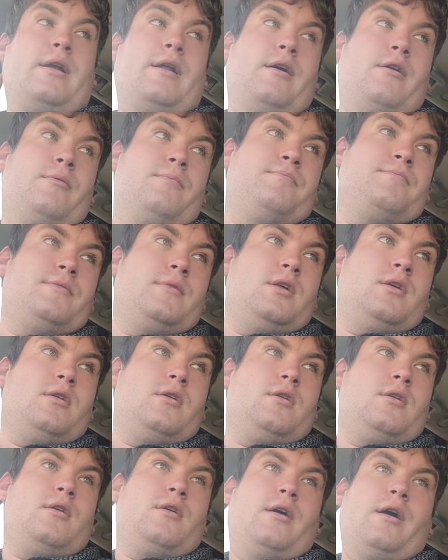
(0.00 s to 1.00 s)
now.
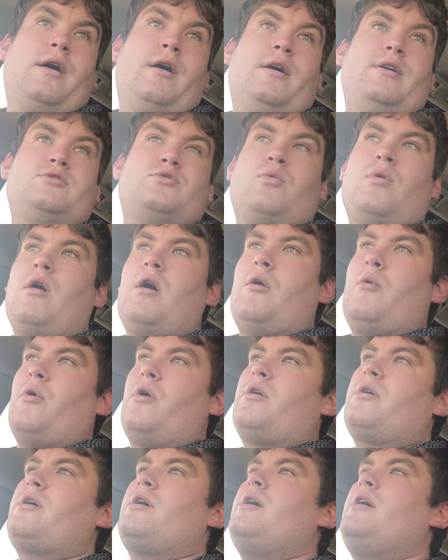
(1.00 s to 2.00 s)
It's where I
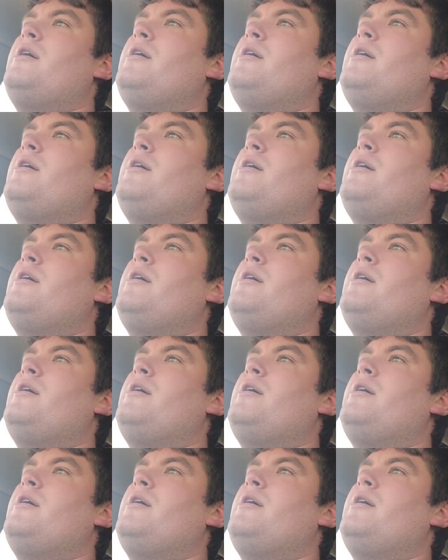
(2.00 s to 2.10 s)
work.